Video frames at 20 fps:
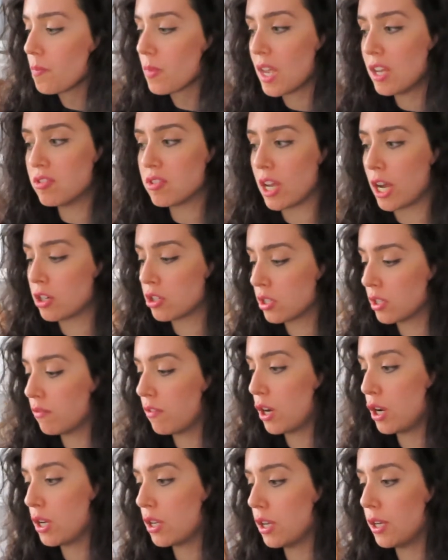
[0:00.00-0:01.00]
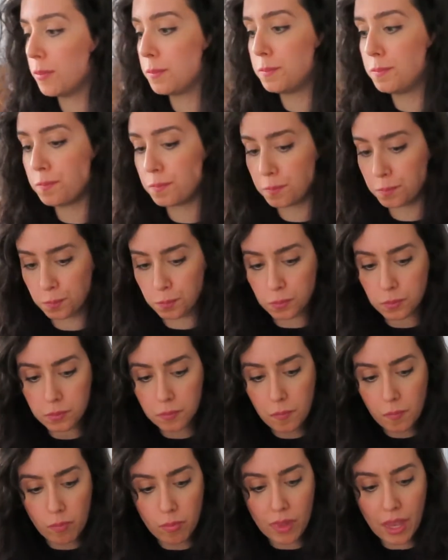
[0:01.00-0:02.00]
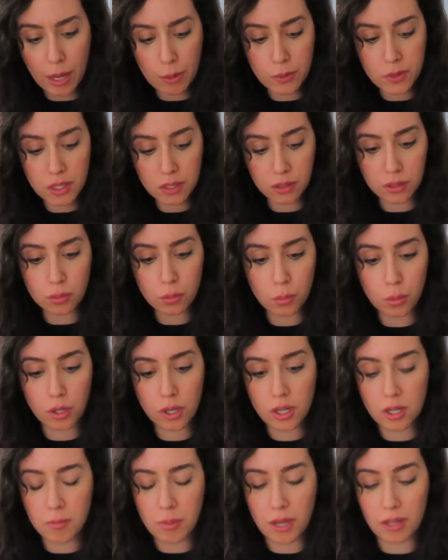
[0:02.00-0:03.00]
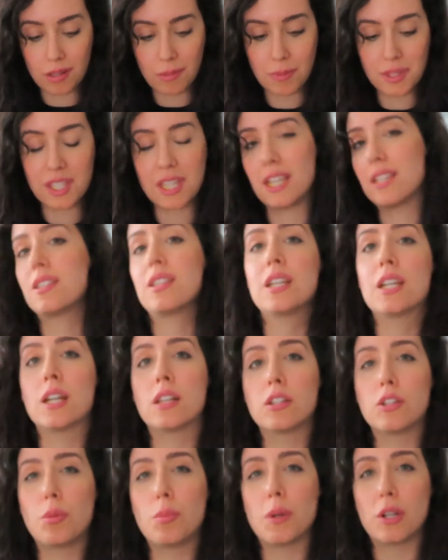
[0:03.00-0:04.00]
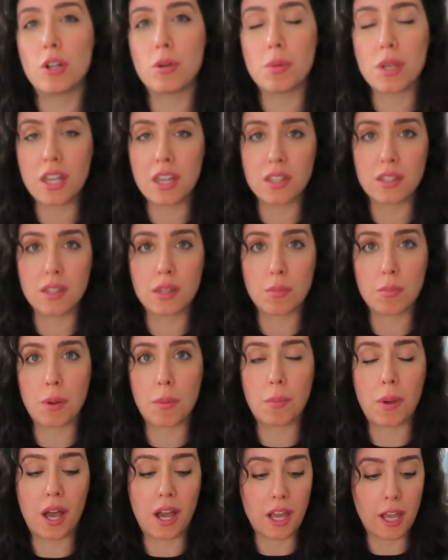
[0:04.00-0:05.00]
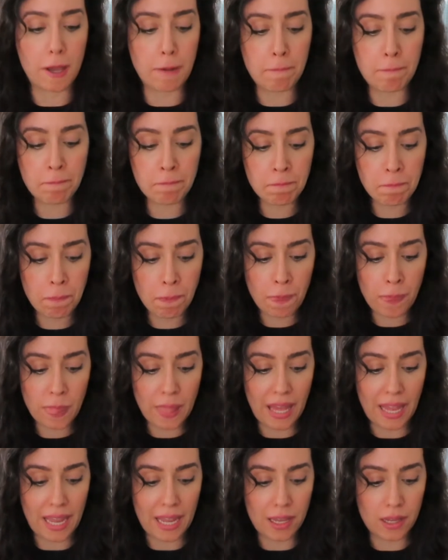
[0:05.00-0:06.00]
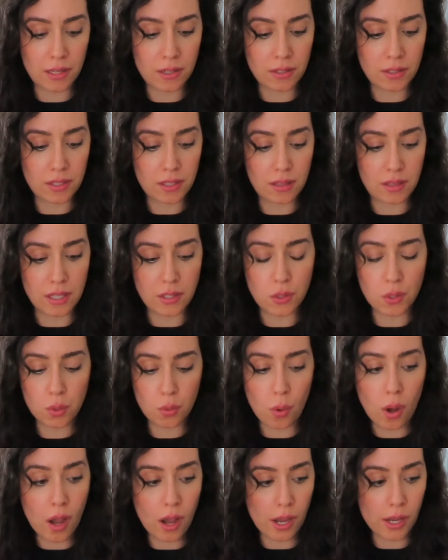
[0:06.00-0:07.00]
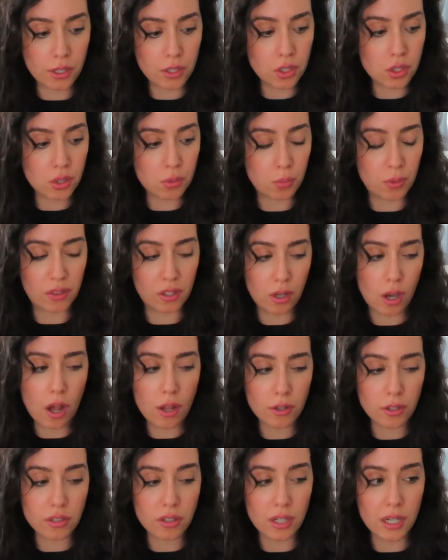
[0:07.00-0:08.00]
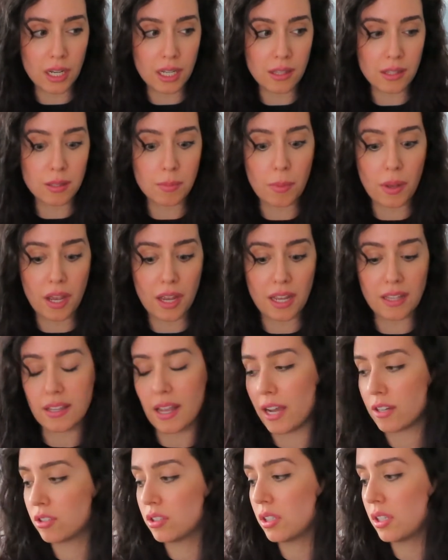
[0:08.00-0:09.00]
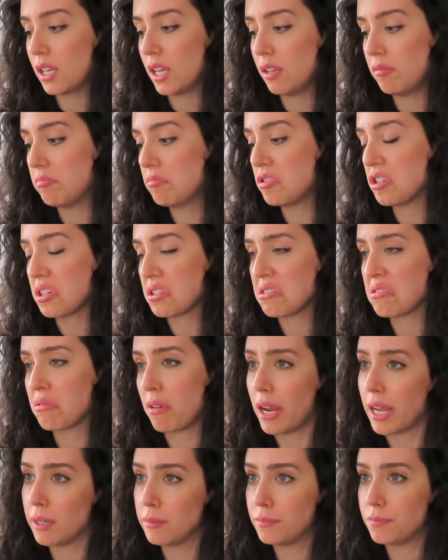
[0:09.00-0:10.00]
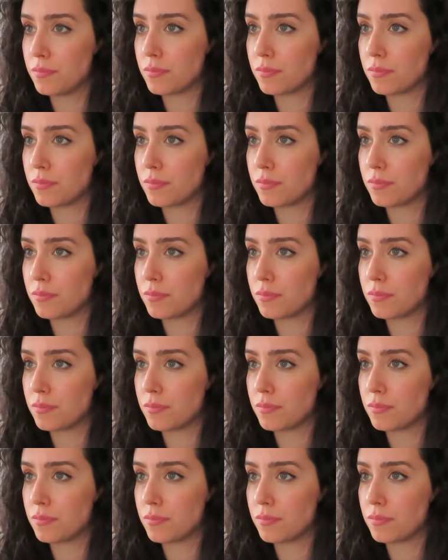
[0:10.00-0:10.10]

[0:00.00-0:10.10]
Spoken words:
It's actually very good. I was a little worried about it tasting a little bitter because of the papaya and the squash with the collard greens, but it's actually just right.